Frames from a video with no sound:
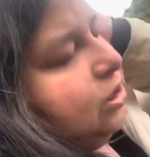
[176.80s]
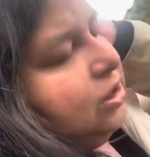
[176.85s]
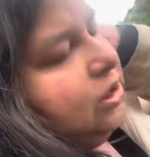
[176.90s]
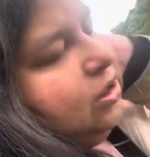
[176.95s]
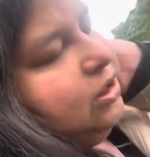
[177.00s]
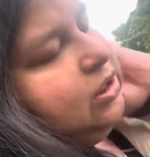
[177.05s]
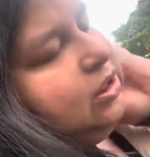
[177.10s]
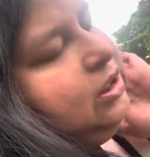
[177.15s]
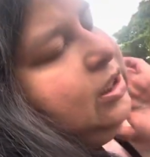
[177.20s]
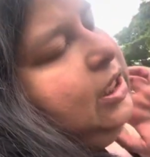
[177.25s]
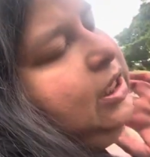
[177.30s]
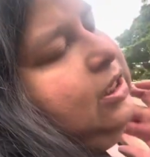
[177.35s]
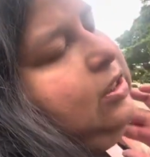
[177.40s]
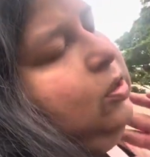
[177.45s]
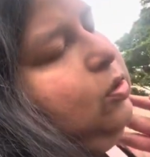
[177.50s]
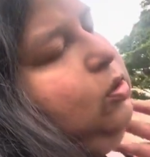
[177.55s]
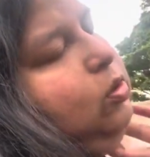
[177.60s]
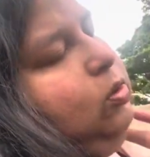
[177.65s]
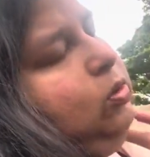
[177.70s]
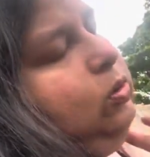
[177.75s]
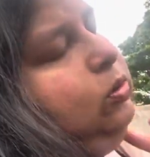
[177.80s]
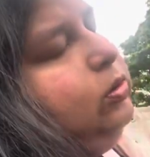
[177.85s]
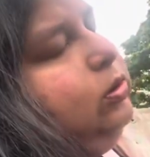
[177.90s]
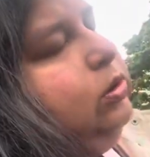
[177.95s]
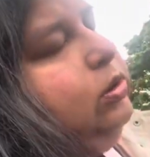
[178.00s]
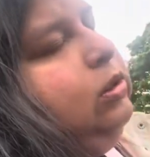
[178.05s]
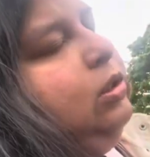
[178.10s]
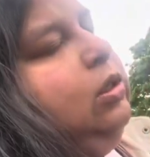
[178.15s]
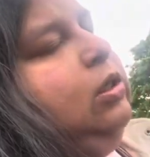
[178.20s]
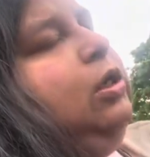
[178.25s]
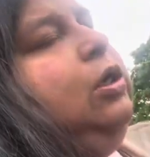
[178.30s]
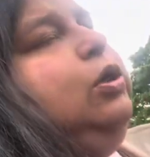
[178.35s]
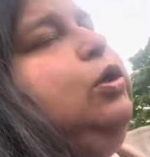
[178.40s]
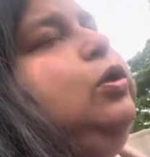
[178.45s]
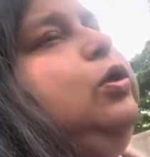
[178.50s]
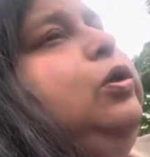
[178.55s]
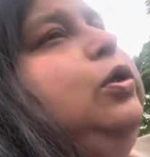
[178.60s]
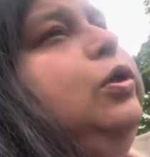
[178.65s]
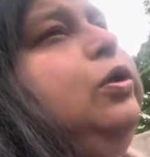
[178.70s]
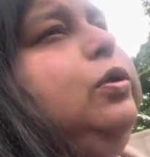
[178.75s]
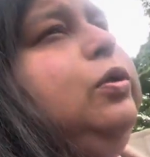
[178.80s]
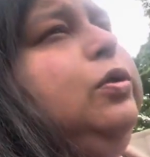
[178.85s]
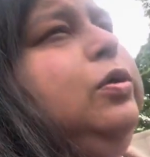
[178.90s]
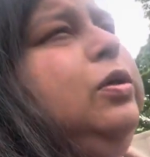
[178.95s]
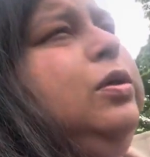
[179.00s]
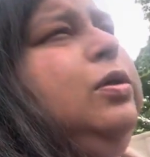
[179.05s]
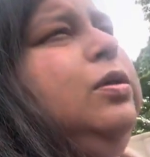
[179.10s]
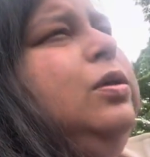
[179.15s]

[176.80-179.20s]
stay cold, cool,